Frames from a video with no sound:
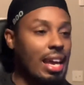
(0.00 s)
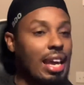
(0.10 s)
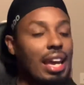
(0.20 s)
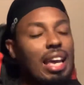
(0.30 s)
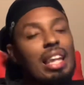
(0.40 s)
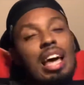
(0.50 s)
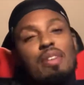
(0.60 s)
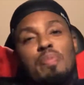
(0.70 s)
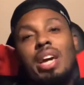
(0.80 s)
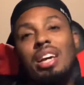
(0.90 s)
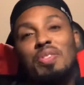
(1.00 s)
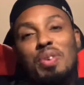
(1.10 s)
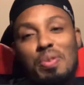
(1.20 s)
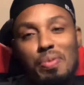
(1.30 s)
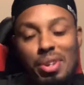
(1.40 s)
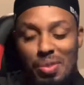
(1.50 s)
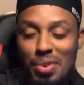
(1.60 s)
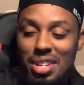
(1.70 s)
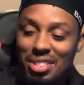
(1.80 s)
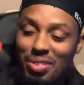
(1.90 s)
In life, man,
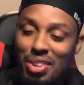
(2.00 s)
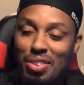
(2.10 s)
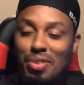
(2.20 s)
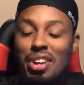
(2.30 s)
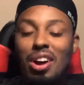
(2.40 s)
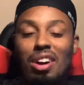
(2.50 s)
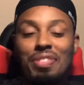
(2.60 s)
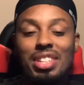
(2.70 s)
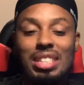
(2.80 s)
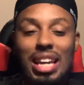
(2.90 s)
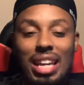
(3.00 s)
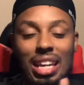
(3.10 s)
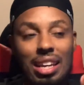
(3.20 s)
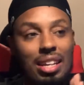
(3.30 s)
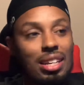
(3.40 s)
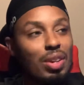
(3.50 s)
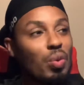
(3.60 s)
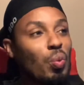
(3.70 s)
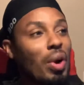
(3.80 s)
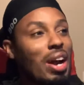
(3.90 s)
we often take
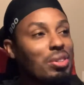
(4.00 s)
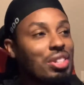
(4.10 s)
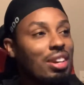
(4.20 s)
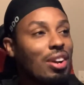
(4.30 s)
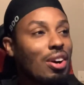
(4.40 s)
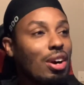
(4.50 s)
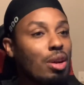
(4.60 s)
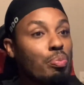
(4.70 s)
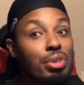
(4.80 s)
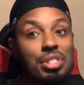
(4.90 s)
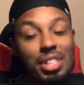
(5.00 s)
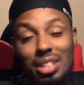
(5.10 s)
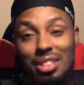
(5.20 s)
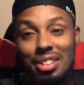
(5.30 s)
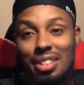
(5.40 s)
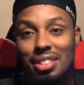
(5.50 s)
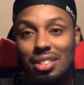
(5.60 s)
routes that are presented to us.